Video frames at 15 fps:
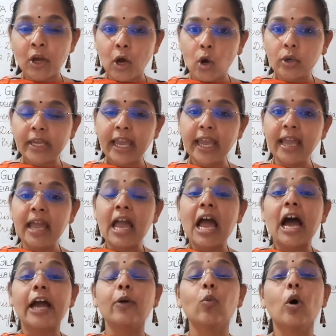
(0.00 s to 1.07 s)
Okay,
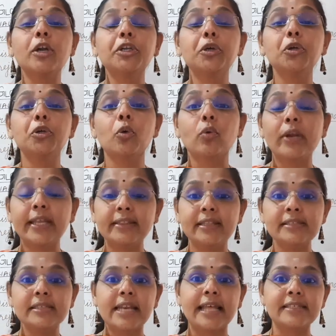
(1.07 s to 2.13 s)
I want you to read
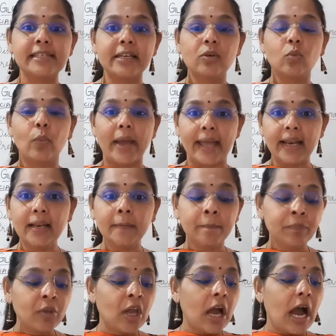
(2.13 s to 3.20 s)
this lesson well.
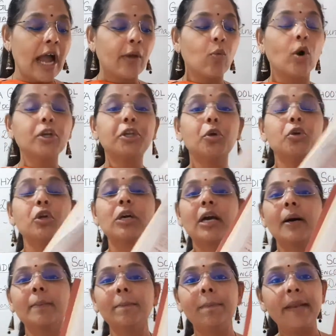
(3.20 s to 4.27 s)
I want you to
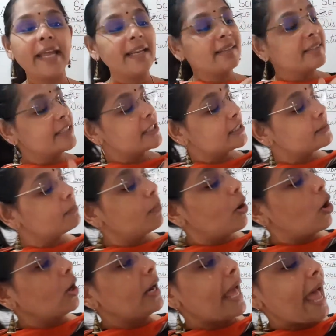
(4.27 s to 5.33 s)
complete this
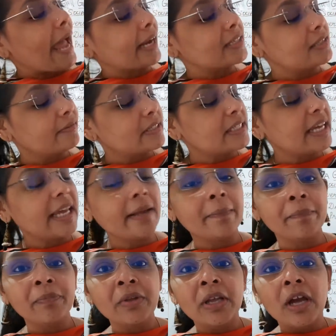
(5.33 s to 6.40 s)
small activity,
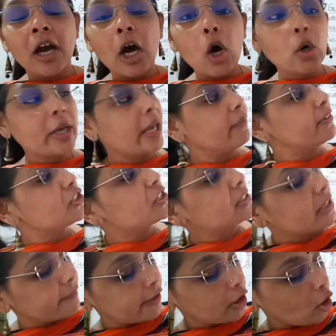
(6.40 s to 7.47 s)
okay, which is given